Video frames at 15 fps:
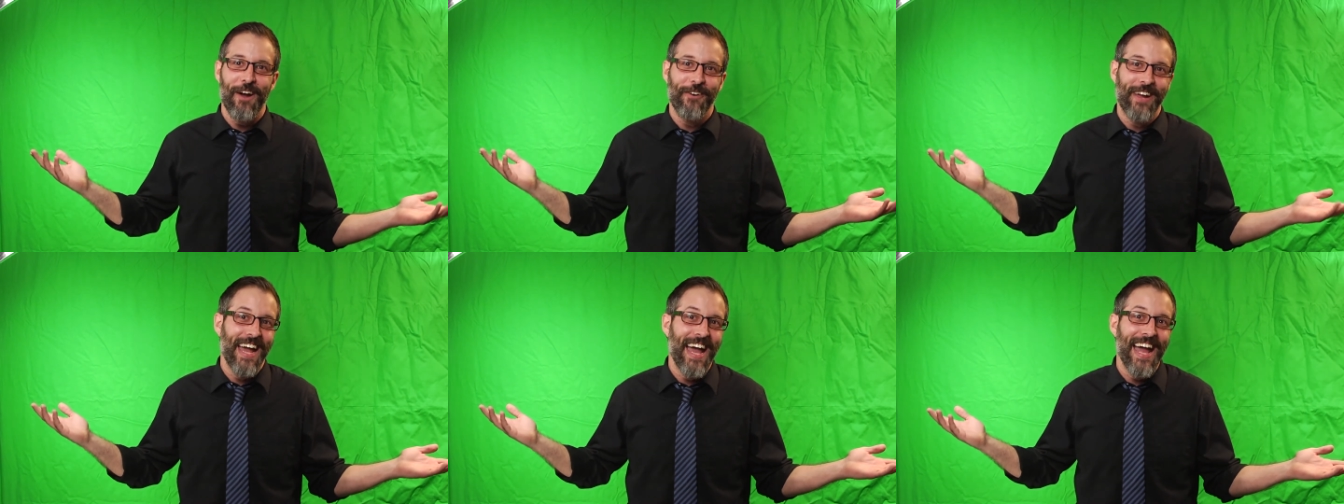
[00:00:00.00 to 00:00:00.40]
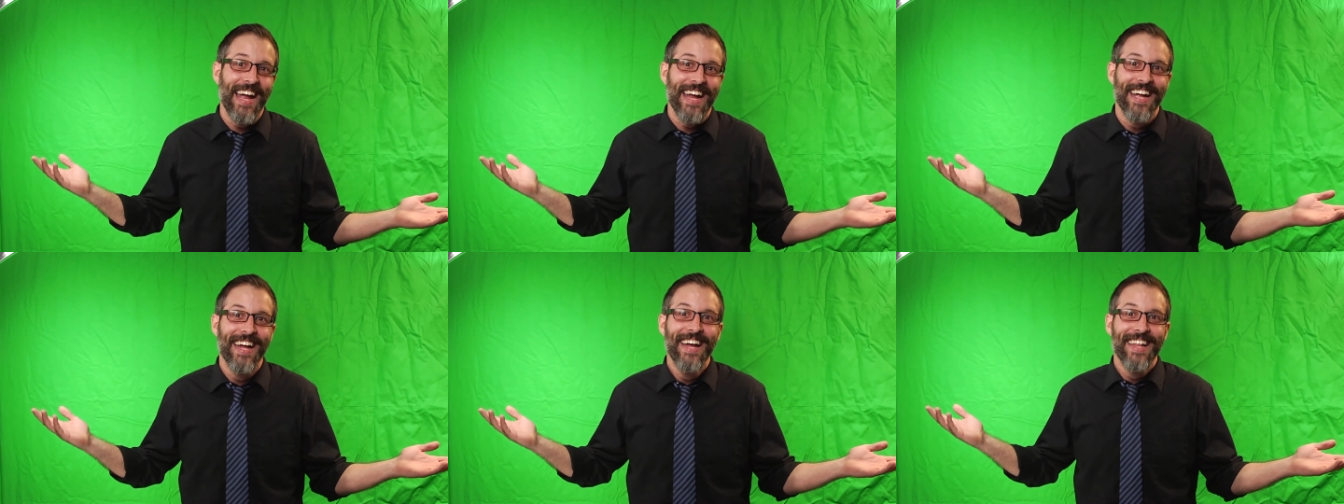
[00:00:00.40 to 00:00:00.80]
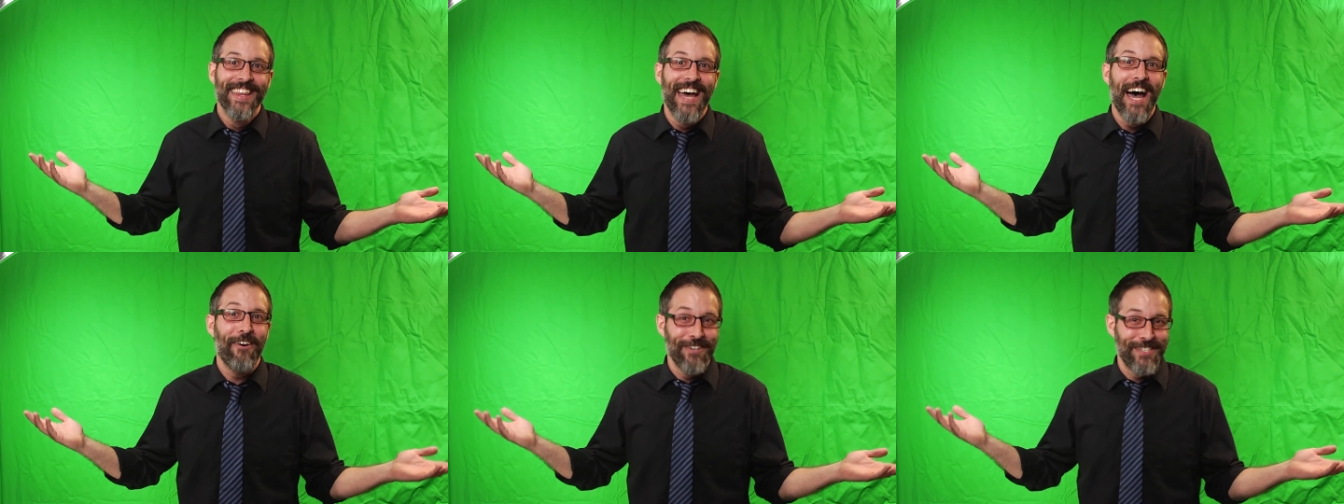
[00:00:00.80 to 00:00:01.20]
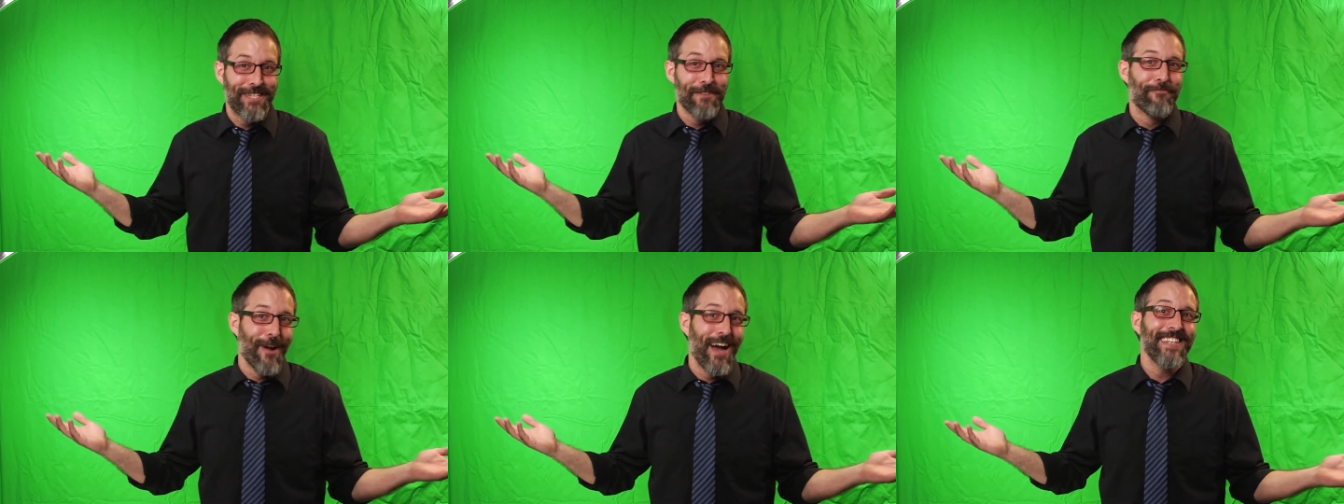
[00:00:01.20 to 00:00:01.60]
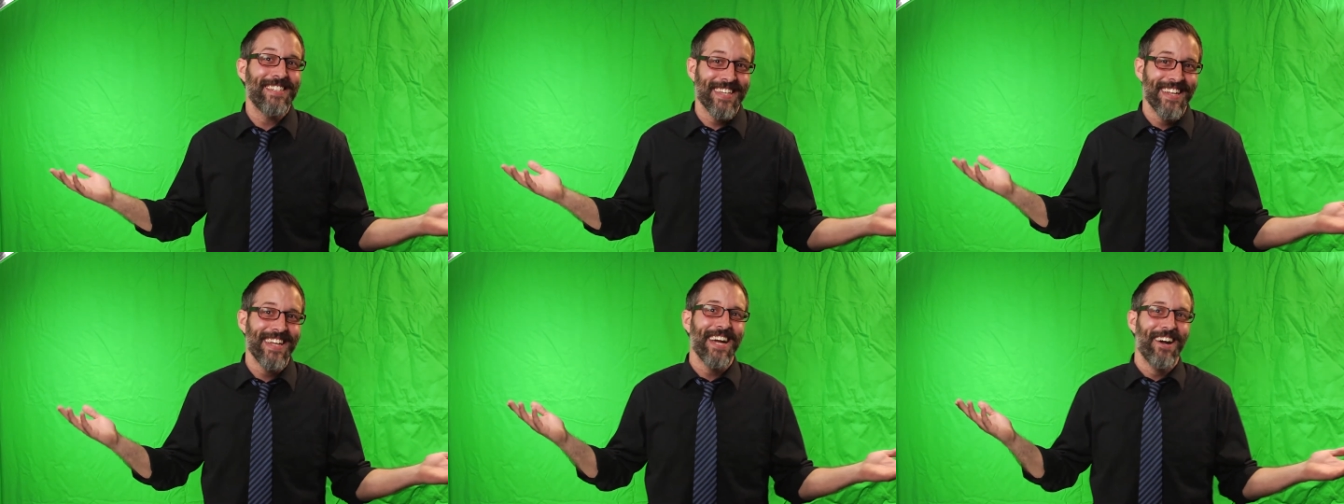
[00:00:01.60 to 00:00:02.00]
okay. That was, that was
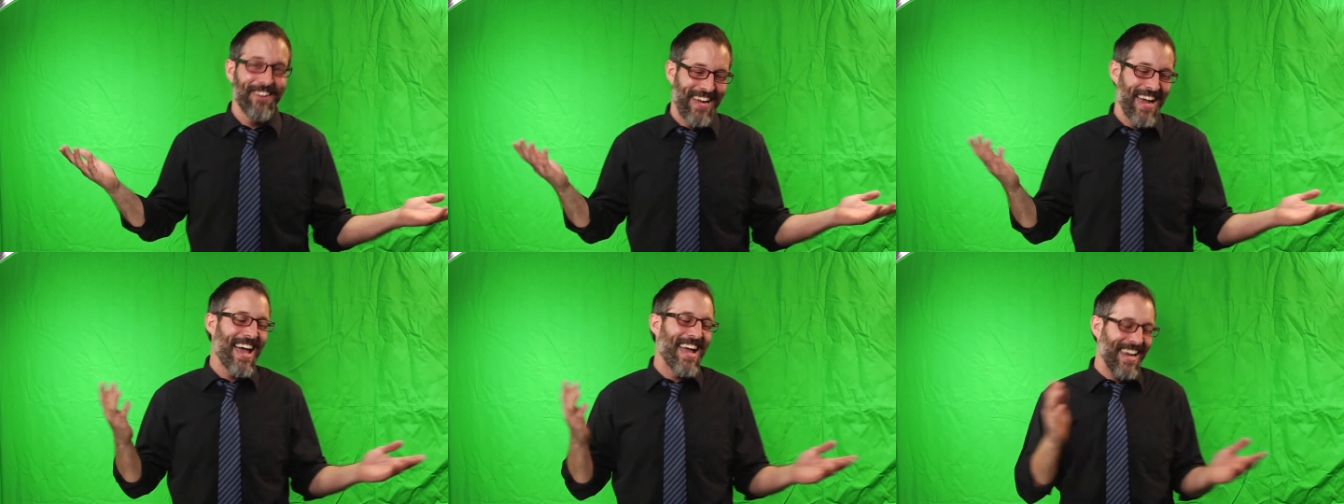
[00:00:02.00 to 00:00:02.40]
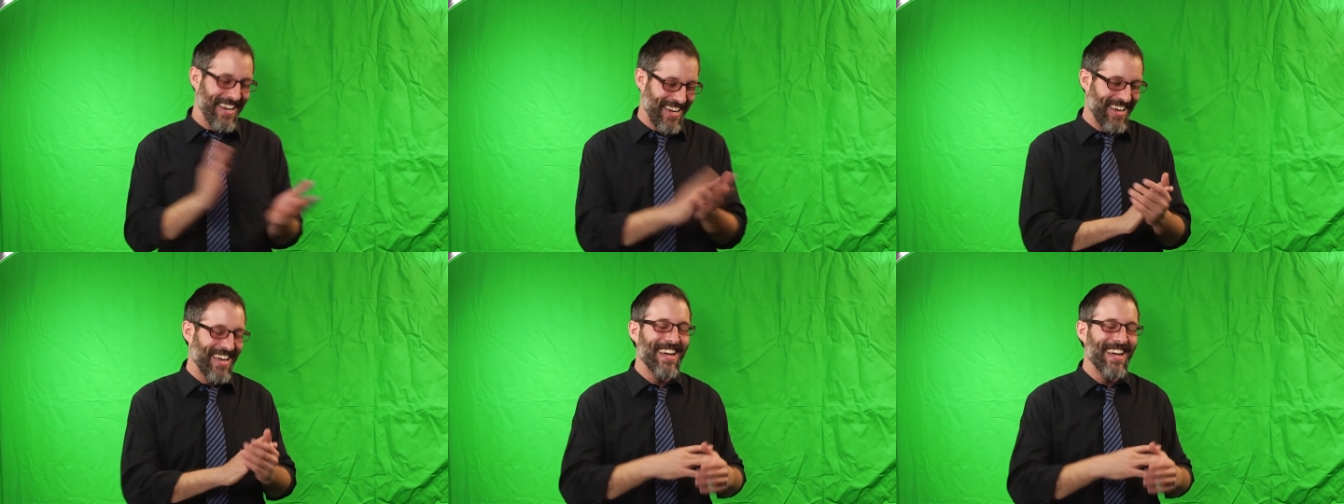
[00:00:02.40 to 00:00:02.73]
surprisingly okay.